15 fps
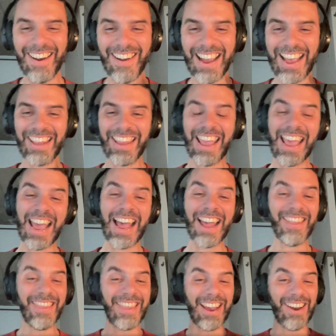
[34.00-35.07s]
right.
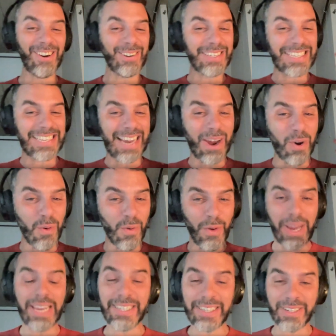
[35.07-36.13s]
And there's a
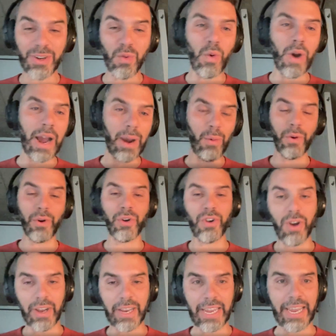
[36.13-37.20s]
reason why we're
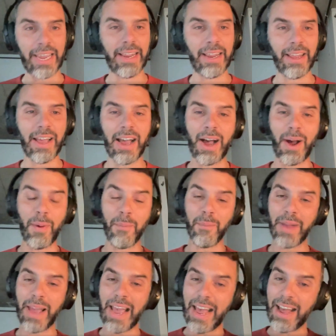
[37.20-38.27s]
talking.
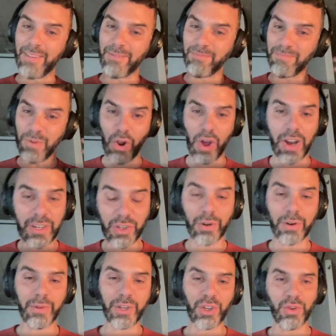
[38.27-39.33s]
Long
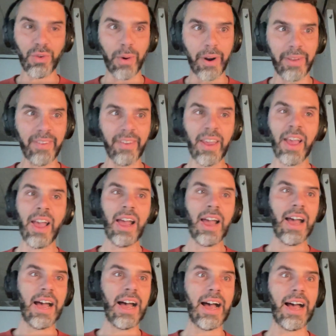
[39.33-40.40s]
story short,
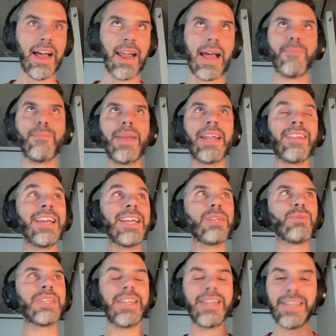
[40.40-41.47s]
I think it
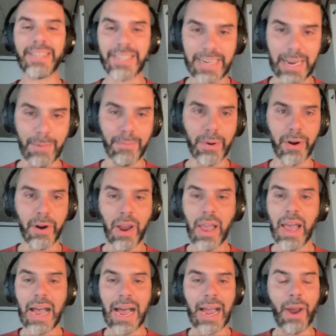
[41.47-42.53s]
was in December.
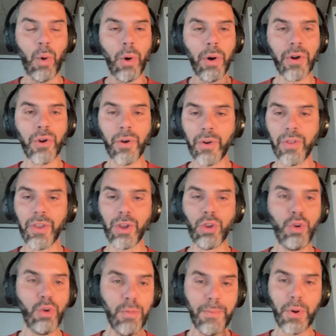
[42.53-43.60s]
I ordered
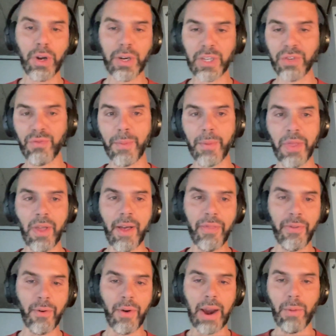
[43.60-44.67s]
two books from an
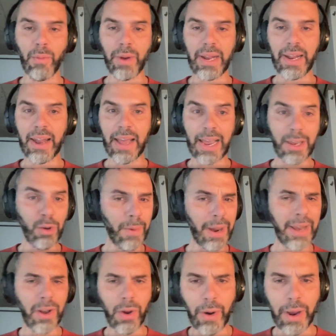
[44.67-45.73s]
author I really like. You
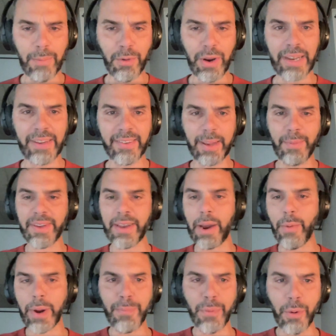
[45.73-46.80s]
might know him, Greg. His name is
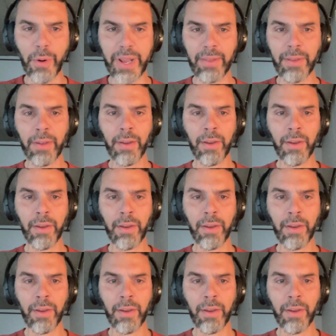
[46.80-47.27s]
Eric Pruitt.